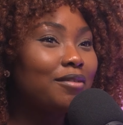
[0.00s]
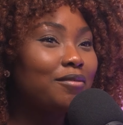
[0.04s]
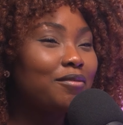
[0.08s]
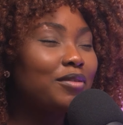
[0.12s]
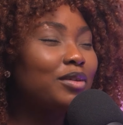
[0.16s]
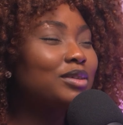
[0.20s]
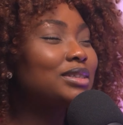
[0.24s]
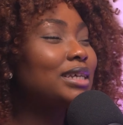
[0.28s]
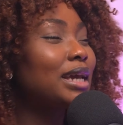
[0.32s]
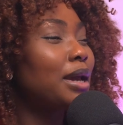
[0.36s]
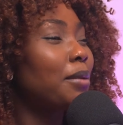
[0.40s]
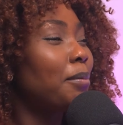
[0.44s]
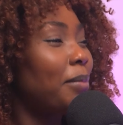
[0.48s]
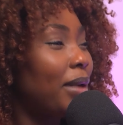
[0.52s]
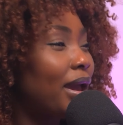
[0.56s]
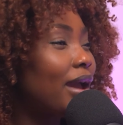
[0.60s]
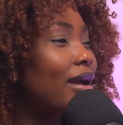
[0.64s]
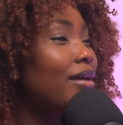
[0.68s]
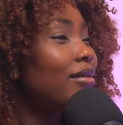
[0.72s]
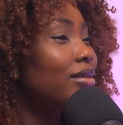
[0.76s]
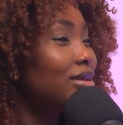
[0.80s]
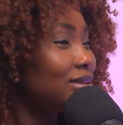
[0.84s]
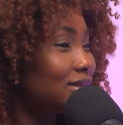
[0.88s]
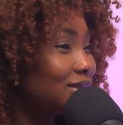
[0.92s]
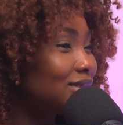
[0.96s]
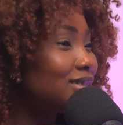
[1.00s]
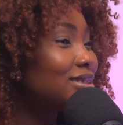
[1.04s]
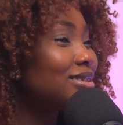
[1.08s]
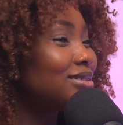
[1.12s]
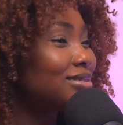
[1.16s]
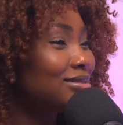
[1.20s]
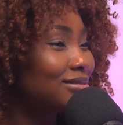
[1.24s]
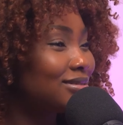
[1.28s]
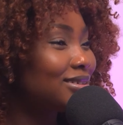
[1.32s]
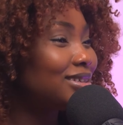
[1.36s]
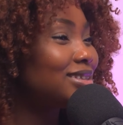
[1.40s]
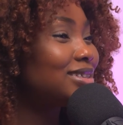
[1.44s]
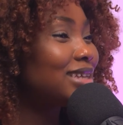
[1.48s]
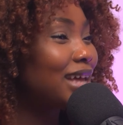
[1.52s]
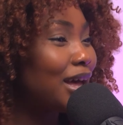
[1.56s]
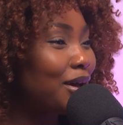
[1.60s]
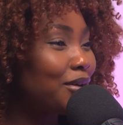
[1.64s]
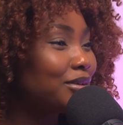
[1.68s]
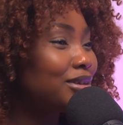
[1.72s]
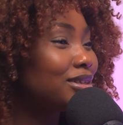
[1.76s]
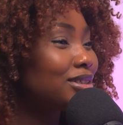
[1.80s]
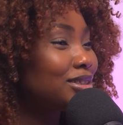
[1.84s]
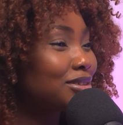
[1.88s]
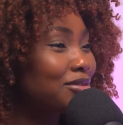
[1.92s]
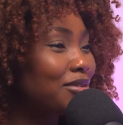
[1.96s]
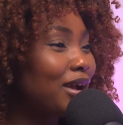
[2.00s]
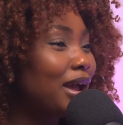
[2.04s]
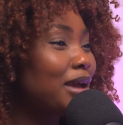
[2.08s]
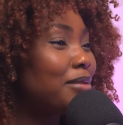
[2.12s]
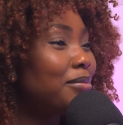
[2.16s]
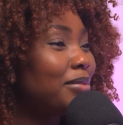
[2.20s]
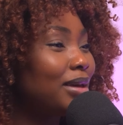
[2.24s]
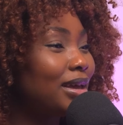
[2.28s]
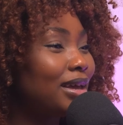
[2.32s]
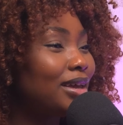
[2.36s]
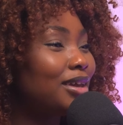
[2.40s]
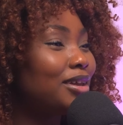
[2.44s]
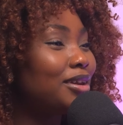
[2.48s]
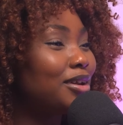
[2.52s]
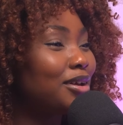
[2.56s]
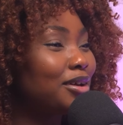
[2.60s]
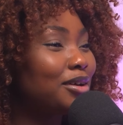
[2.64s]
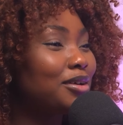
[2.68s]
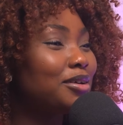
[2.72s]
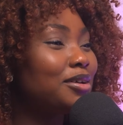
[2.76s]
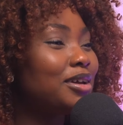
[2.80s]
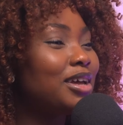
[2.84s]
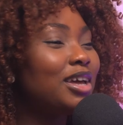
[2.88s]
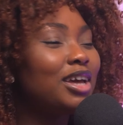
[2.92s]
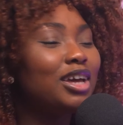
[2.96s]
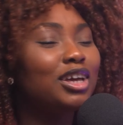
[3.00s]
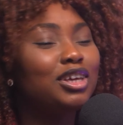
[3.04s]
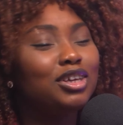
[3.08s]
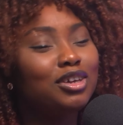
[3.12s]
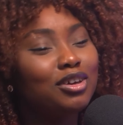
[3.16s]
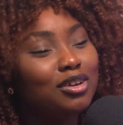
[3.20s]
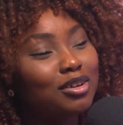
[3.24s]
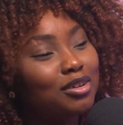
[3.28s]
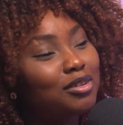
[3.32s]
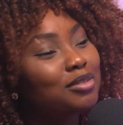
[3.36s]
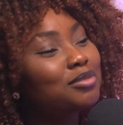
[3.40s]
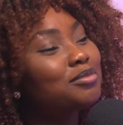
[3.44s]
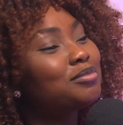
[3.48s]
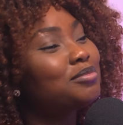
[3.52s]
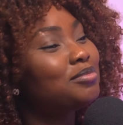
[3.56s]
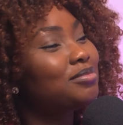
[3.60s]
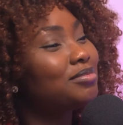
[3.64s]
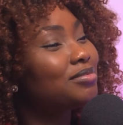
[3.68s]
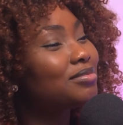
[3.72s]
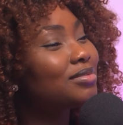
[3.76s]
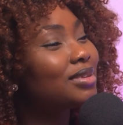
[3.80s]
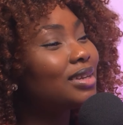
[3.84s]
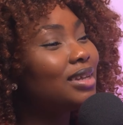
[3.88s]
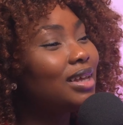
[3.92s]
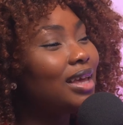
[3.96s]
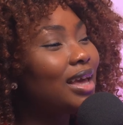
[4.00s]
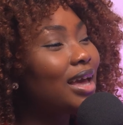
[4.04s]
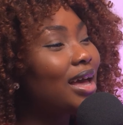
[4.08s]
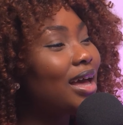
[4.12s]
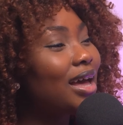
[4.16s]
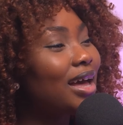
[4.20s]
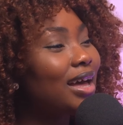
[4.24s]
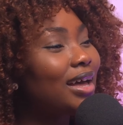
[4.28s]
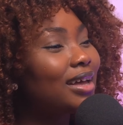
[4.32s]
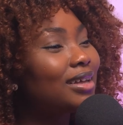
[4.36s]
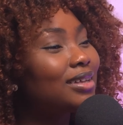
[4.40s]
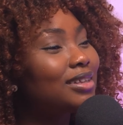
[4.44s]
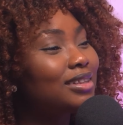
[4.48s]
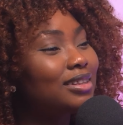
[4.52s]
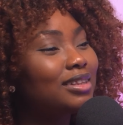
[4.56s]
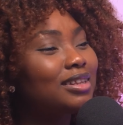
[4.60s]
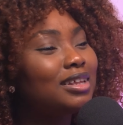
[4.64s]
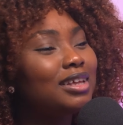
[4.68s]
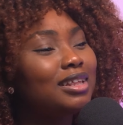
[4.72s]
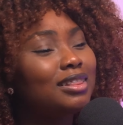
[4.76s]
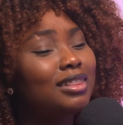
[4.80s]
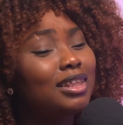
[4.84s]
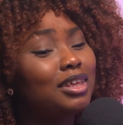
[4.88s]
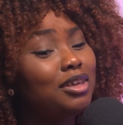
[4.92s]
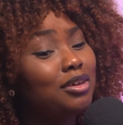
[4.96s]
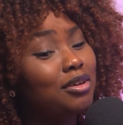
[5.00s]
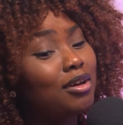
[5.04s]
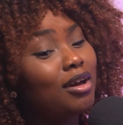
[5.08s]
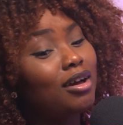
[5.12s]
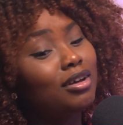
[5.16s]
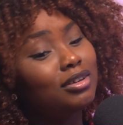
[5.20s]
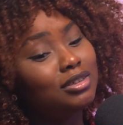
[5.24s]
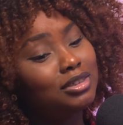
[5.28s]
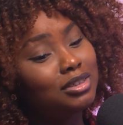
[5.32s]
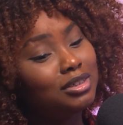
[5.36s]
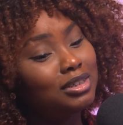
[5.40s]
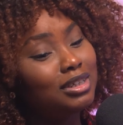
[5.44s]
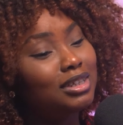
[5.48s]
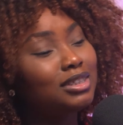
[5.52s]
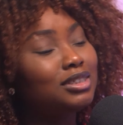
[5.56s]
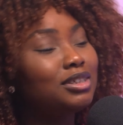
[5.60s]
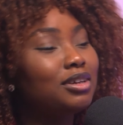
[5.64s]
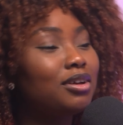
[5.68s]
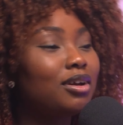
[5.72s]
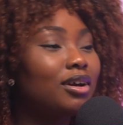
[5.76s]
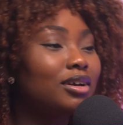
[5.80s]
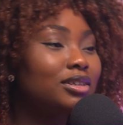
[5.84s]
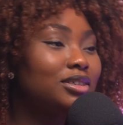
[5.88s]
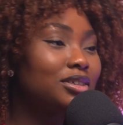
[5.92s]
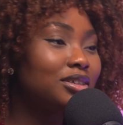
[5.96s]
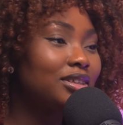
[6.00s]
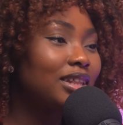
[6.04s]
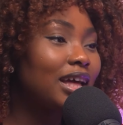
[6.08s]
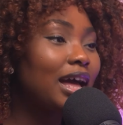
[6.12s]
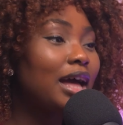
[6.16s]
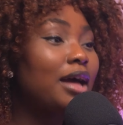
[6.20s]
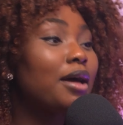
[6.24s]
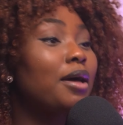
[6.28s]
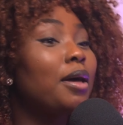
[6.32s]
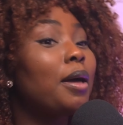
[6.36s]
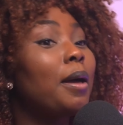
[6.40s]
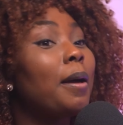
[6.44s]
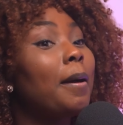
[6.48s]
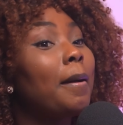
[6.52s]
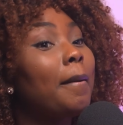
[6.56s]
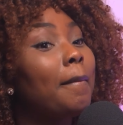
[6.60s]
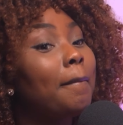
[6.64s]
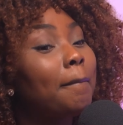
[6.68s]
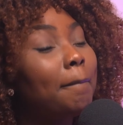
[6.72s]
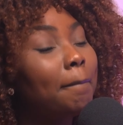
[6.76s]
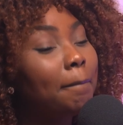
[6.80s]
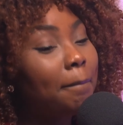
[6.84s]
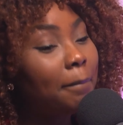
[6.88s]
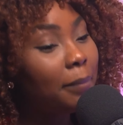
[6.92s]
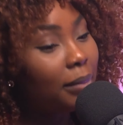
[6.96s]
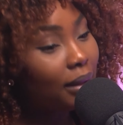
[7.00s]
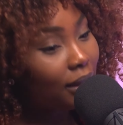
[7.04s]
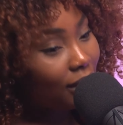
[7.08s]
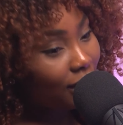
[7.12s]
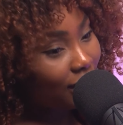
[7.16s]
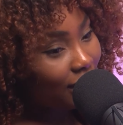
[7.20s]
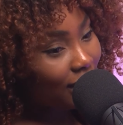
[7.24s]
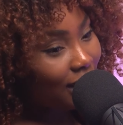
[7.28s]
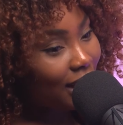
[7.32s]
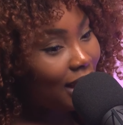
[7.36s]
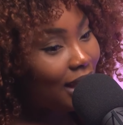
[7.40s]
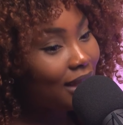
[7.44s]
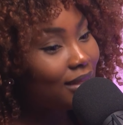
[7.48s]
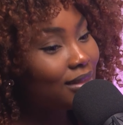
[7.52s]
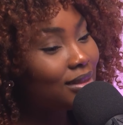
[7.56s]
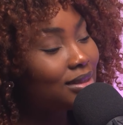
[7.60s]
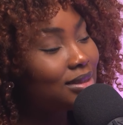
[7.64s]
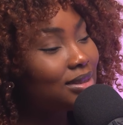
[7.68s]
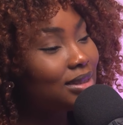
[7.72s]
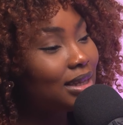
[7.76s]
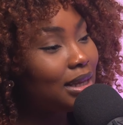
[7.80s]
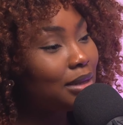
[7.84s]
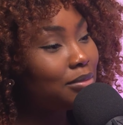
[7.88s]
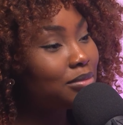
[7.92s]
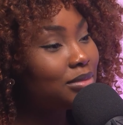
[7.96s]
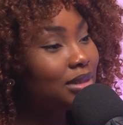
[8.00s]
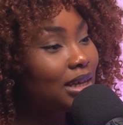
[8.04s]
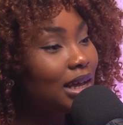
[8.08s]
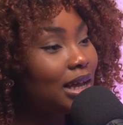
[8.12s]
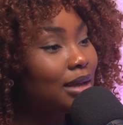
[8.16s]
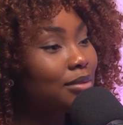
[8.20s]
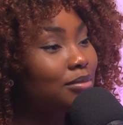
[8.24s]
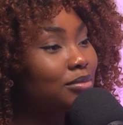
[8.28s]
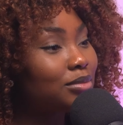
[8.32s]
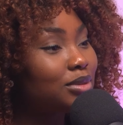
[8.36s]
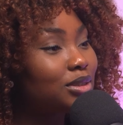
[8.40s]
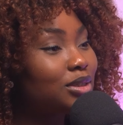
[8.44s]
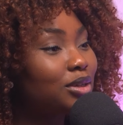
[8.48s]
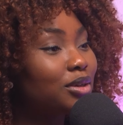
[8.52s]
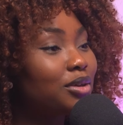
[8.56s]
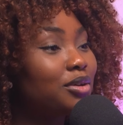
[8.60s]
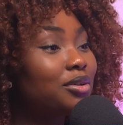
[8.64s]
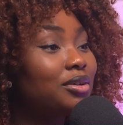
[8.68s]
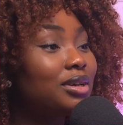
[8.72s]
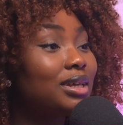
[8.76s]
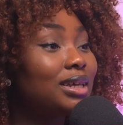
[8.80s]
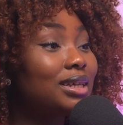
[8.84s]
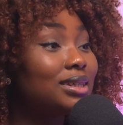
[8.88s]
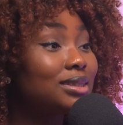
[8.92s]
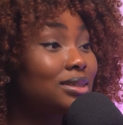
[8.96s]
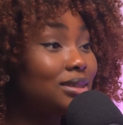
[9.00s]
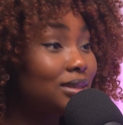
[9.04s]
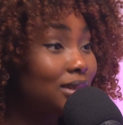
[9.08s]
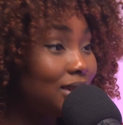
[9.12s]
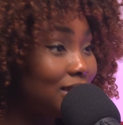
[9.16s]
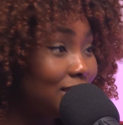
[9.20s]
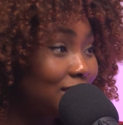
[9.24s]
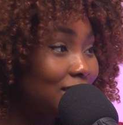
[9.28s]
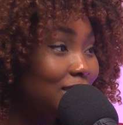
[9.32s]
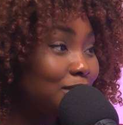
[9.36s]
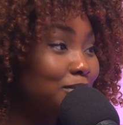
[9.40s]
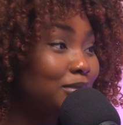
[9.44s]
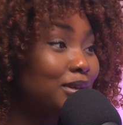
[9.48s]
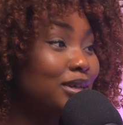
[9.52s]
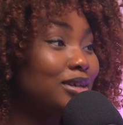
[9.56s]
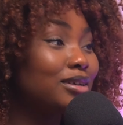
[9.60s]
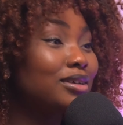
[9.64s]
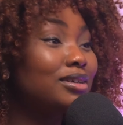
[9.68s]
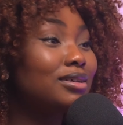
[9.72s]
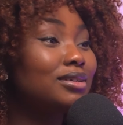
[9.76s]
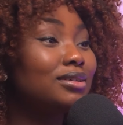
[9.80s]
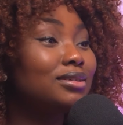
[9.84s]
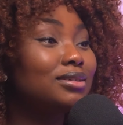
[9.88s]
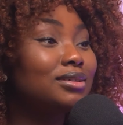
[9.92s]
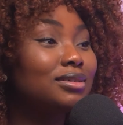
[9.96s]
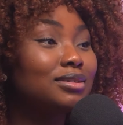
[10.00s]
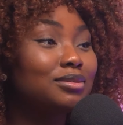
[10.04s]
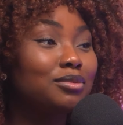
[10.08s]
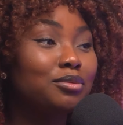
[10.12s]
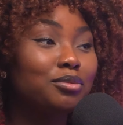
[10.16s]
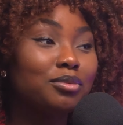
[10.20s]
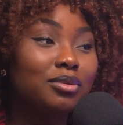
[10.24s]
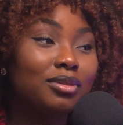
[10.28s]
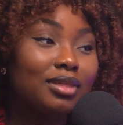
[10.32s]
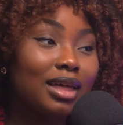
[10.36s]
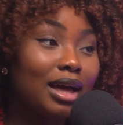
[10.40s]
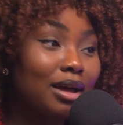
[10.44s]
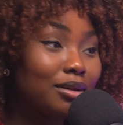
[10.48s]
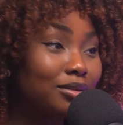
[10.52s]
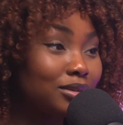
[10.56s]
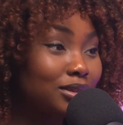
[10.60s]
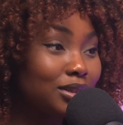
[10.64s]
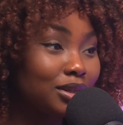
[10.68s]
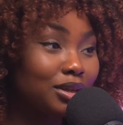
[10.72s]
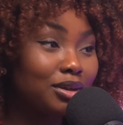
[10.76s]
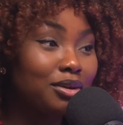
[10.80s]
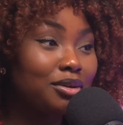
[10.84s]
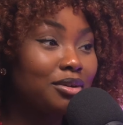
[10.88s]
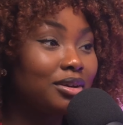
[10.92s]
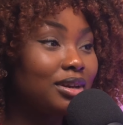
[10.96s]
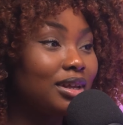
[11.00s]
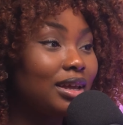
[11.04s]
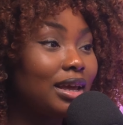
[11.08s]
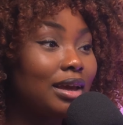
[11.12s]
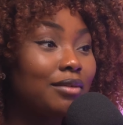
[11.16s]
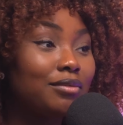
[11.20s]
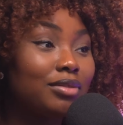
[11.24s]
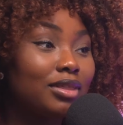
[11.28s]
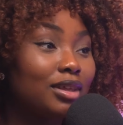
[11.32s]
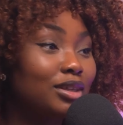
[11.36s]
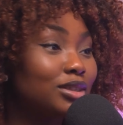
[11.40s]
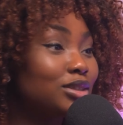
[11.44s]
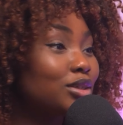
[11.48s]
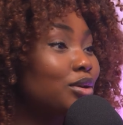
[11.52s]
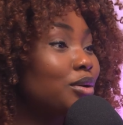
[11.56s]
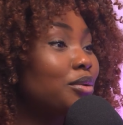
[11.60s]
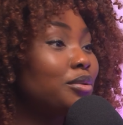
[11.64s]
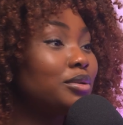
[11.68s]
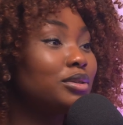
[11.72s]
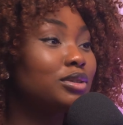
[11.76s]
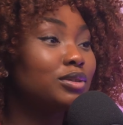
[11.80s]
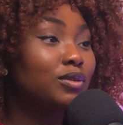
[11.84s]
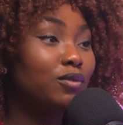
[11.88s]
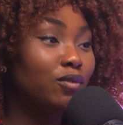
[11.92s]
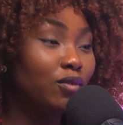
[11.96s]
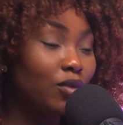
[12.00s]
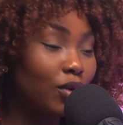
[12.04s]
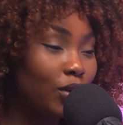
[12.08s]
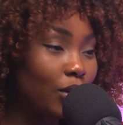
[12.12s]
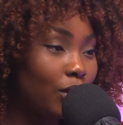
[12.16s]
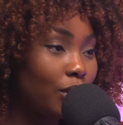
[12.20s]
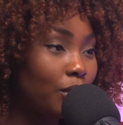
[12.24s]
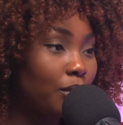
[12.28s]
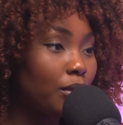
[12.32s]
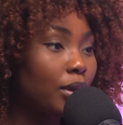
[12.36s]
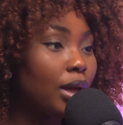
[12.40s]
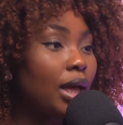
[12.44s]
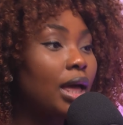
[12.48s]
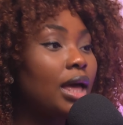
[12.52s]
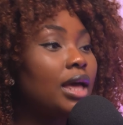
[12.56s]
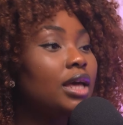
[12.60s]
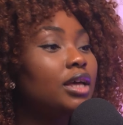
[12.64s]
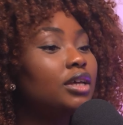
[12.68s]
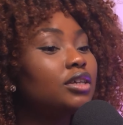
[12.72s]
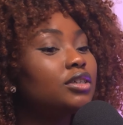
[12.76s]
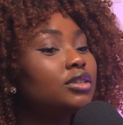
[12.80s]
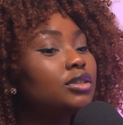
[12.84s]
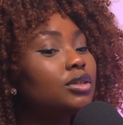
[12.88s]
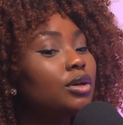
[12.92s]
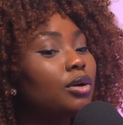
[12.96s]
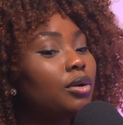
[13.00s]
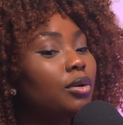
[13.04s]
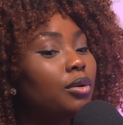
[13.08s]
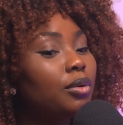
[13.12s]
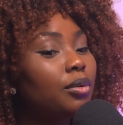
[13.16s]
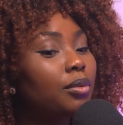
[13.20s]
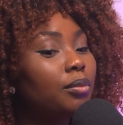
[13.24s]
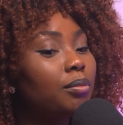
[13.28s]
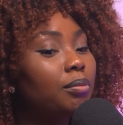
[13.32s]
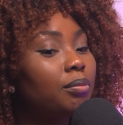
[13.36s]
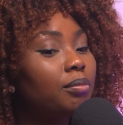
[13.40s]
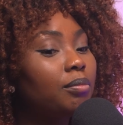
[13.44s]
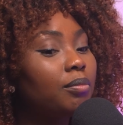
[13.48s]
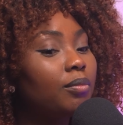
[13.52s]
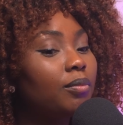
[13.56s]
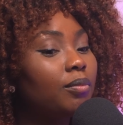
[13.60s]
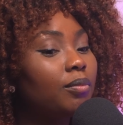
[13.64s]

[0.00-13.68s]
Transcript: feels like a parent is how I describe it. yeah, know? like a barrier to what yeah, you do, right? you can't do this, you can't do that. Mm-hmm. But at the same time, security is needed because without security, everything's going to fall. So,